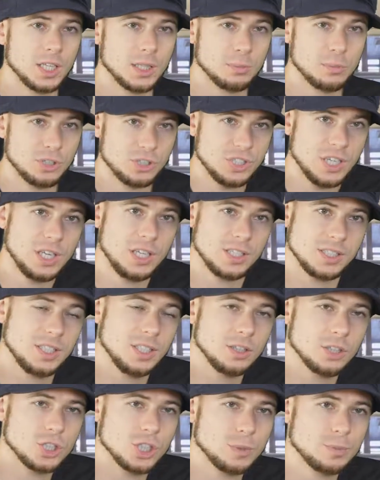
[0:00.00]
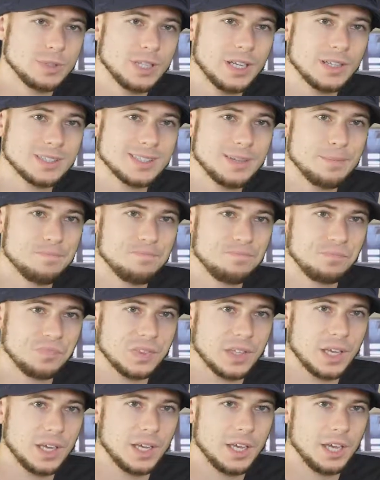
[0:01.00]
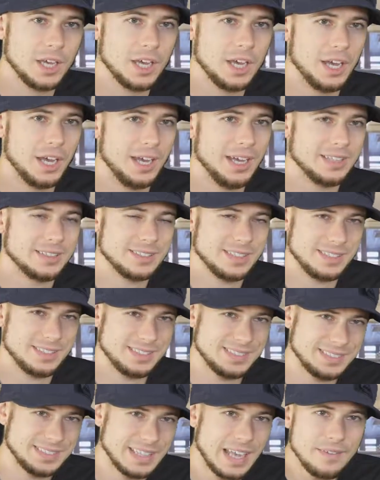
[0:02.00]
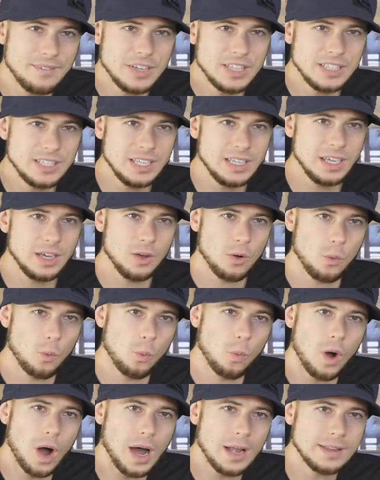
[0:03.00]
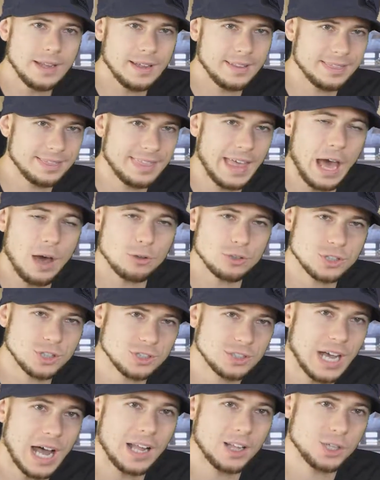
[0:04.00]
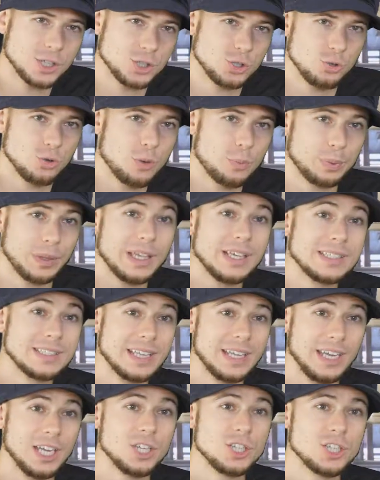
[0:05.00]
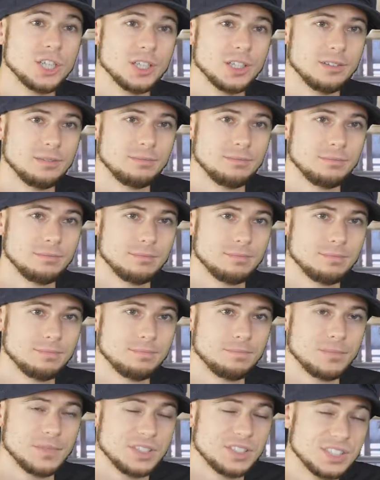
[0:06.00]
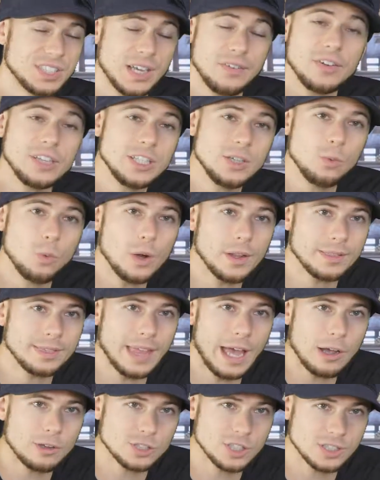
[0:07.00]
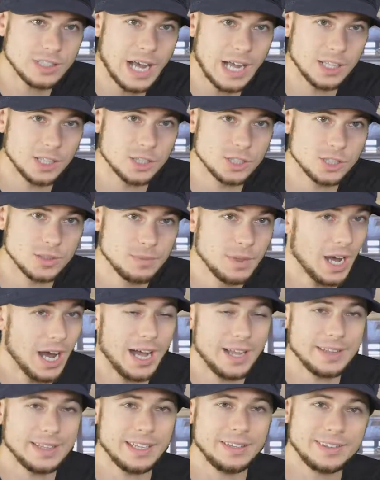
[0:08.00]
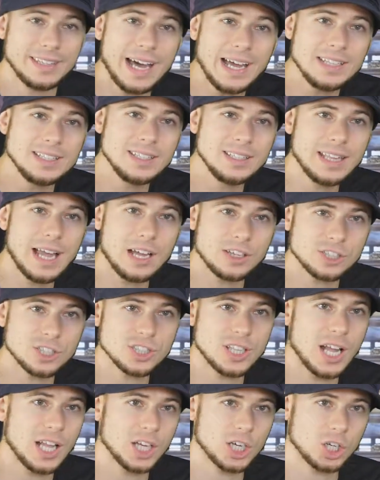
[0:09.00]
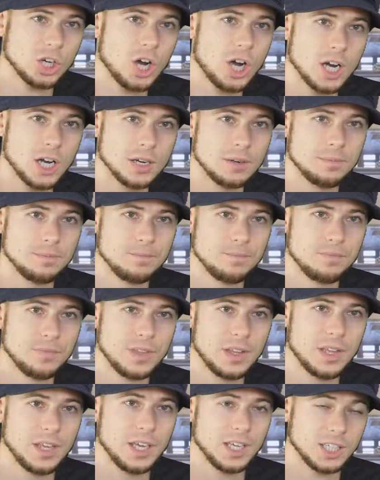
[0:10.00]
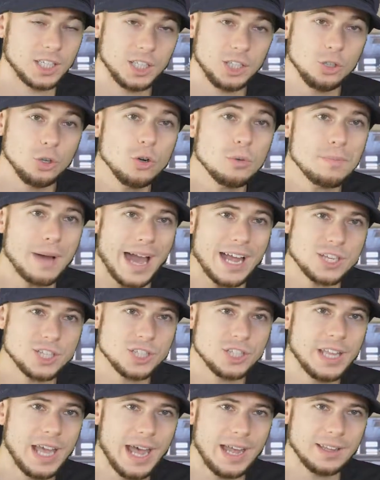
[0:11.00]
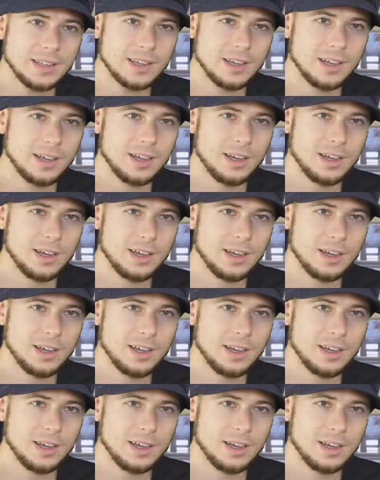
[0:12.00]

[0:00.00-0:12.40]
Mercedes dealership tells them it's $71,000 to replace the engine. $71,000 on the $90,000 car. Can you imagine that?